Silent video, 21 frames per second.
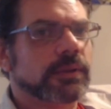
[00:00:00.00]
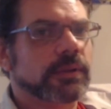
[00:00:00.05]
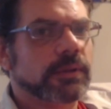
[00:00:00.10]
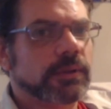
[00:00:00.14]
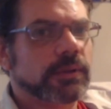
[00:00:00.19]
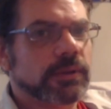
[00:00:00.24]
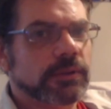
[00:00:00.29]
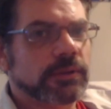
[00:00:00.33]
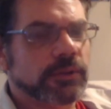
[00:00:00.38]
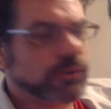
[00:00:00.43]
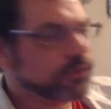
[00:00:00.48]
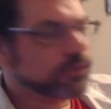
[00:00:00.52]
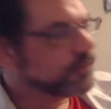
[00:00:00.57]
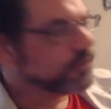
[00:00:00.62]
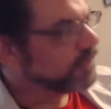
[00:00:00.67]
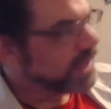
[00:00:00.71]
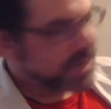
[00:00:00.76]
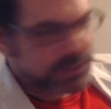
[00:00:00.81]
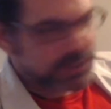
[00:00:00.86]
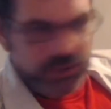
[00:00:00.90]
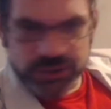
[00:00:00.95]
Those
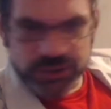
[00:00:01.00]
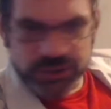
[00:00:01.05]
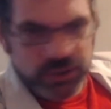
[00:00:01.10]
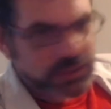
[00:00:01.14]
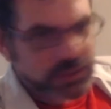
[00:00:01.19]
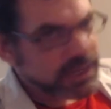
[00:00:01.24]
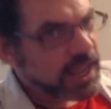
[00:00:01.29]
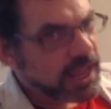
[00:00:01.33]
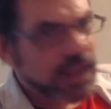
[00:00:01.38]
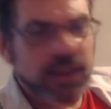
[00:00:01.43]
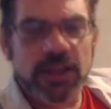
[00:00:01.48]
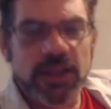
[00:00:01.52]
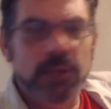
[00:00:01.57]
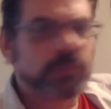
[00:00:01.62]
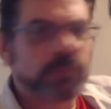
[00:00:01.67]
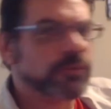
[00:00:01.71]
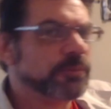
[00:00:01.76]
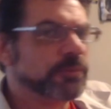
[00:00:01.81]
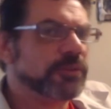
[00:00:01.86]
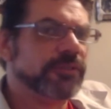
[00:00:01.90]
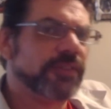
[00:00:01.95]
advantages should not come
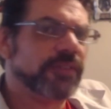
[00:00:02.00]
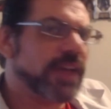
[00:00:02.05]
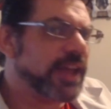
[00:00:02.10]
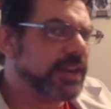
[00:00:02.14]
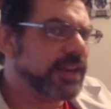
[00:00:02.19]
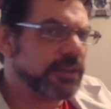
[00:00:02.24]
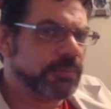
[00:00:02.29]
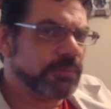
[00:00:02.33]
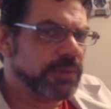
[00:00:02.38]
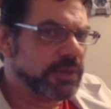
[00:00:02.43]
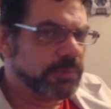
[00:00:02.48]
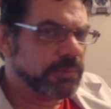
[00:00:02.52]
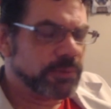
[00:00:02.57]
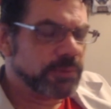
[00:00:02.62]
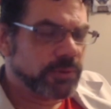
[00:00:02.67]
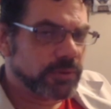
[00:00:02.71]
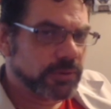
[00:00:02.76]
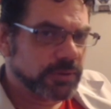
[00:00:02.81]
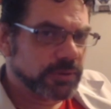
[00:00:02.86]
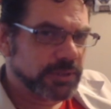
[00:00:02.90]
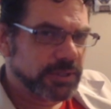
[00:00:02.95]
from dividing
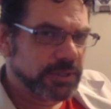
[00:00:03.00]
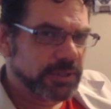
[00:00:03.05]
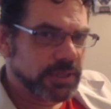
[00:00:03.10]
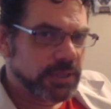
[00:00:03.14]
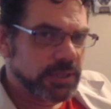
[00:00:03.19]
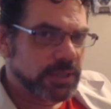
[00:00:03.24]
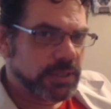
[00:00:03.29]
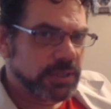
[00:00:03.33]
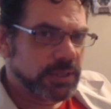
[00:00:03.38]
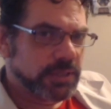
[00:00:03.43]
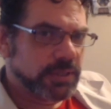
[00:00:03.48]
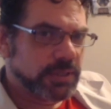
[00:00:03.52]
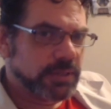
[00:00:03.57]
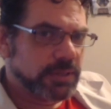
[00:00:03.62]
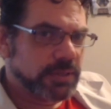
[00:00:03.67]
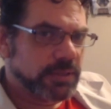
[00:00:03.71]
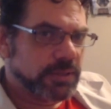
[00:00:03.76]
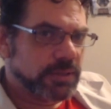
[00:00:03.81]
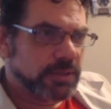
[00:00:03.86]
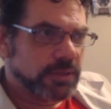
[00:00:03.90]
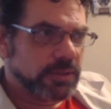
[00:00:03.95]
people,
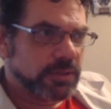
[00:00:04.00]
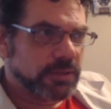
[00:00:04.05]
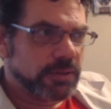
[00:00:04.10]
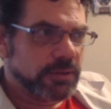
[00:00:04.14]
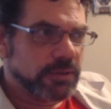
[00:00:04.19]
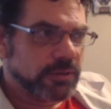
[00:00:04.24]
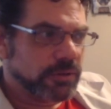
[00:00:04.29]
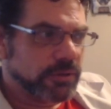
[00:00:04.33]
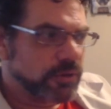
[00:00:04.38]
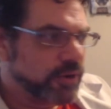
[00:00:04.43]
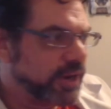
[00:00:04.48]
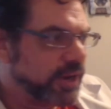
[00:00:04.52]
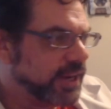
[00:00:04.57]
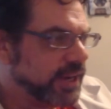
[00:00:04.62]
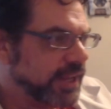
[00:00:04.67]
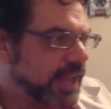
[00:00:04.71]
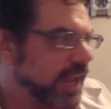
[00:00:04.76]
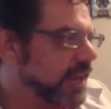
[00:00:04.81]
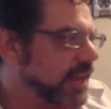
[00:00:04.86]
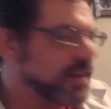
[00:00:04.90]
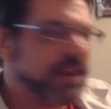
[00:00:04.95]
creating
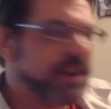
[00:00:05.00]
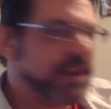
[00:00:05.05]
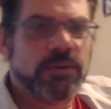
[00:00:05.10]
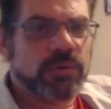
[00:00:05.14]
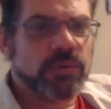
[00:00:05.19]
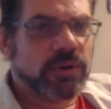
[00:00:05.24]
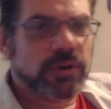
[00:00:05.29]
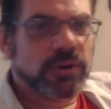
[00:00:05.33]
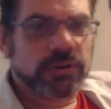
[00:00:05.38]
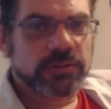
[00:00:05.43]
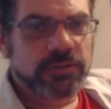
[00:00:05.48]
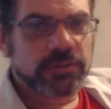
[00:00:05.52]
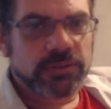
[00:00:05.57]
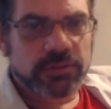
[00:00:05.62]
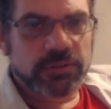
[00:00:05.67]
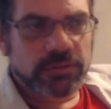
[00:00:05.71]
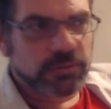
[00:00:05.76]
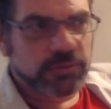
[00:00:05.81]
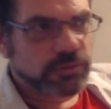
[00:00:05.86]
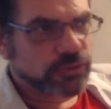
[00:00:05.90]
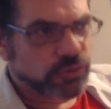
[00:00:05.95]
hate networks,
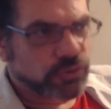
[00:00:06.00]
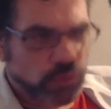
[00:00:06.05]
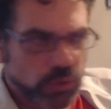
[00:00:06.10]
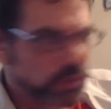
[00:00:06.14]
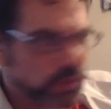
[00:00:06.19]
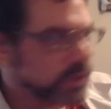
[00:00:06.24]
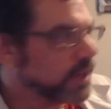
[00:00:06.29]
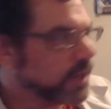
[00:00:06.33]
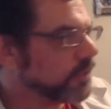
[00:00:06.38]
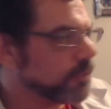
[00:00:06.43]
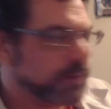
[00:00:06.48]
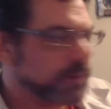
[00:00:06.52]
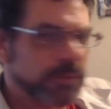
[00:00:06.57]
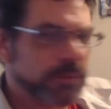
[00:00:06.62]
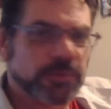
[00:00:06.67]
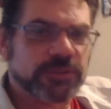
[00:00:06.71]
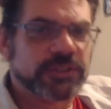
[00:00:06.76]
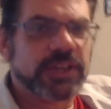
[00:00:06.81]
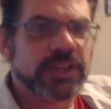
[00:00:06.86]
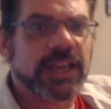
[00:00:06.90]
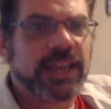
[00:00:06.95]
destroying other
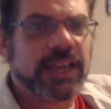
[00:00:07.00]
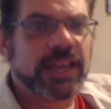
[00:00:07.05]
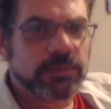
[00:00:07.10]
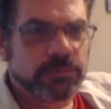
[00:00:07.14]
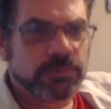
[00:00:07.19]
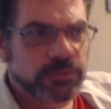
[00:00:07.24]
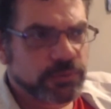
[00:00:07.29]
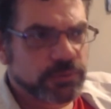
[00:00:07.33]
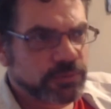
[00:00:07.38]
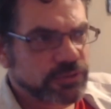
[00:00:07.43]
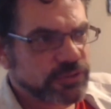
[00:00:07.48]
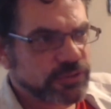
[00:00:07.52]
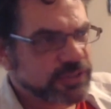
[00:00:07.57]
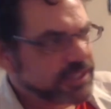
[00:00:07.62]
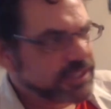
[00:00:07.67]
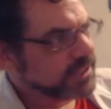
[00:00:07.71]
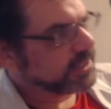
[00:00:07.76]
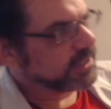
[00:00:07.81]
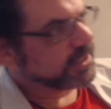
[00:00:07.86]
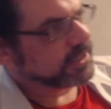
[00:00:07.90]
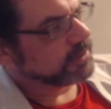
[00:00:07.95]
people's names,
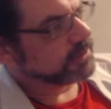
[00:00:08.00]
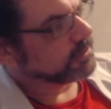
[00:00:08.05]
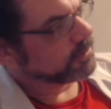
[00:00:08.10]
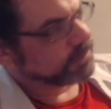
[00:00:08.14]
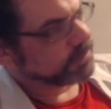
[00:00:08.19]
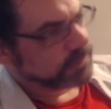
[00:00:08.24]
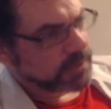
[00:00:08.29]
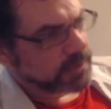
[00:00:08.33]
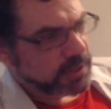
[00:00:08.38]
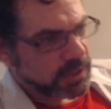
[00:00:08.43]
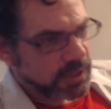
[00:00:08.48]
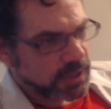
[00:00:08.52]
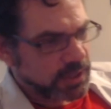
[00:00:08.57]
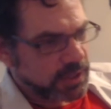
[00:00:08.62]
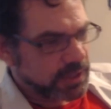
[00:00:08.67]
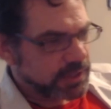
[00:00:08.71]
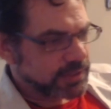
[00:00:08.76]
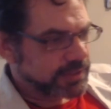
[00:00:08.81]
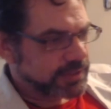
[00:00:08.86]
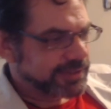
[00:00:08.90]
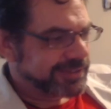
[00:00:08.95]
stealing
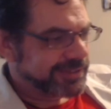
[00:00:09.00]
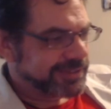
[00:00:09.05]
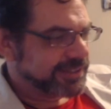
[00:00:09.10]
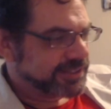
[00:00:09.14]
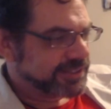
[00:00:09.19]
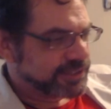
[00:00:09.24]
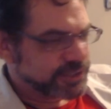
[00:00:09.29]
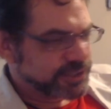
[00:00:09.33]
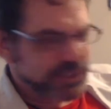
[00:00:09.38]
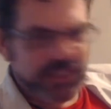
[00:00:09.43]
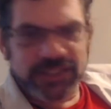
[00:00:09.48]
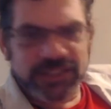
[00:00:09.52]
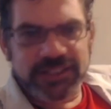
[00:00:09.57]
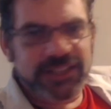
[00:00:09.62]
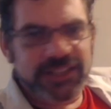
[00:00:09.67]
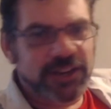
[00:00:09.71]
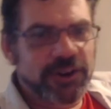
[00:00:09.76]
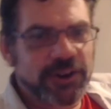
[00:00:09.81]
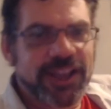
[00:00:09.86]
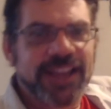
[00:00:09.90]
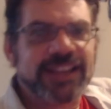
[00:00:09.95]

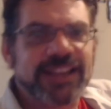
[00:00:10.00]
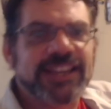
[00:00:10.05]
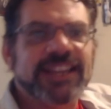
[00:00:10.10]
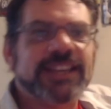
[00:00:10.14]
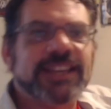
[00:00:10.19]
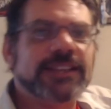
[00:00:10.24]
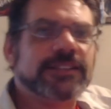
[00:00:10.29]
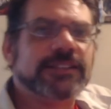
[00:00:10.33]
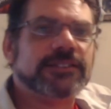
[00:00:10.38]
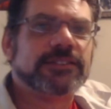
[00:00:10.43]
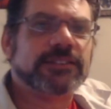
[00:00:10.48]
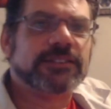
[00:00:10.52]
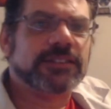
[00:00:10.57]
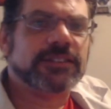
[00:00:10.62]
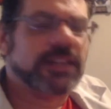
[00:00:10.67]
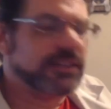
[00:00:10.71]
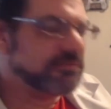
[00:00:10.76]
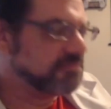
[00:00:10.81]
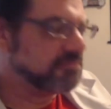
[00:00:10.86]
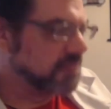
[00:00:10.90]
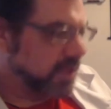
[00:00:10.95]
their ideas, and
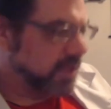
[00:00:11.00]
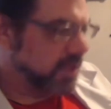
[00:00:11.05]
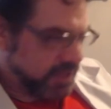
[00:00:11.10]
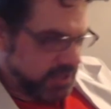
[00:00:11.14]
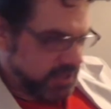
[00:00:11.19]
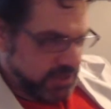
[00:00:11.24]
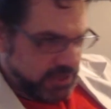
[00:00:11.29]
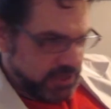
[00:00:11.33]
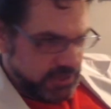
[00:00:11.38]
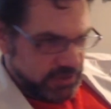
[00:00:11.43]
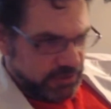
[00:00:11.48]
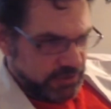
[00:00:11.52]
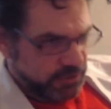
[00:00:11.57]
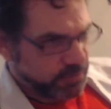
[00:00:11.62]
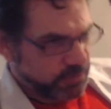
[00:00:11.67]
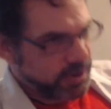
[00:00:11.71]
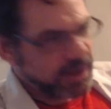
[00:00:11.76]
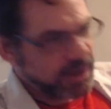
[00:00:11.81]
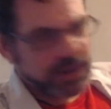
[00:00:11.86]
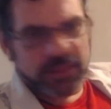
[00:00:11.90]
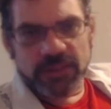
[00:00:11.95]
then
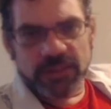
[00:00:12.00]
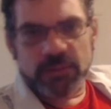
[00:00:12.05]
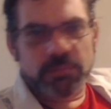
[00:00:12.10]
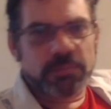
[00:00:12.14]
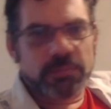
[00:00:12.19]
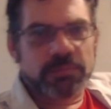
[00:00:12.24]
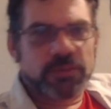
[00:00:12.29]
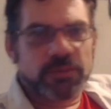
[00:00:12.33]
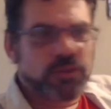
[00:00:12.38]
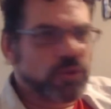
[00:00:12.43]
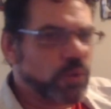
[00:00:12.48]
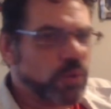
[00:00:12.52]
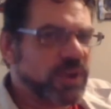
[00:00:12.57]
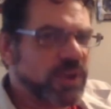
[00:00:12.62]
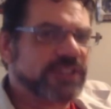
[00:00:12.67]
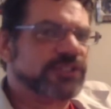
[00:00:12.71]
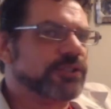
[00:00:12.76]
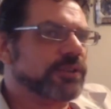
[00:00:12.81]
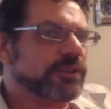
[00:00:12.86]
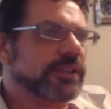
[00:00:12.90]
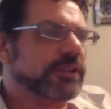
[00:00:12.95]
threatening them,
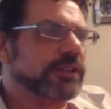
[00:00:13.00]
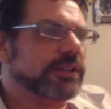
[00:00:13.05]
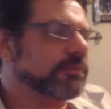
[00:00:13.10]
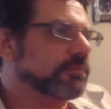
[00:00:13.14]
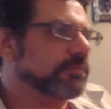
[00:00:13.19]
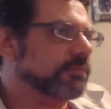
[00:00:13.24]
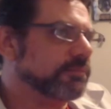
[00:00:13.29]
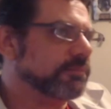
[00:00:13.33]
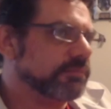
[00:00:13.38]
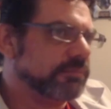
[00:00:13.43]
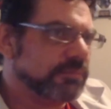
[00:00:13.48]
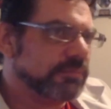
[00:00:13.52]
sequestering them.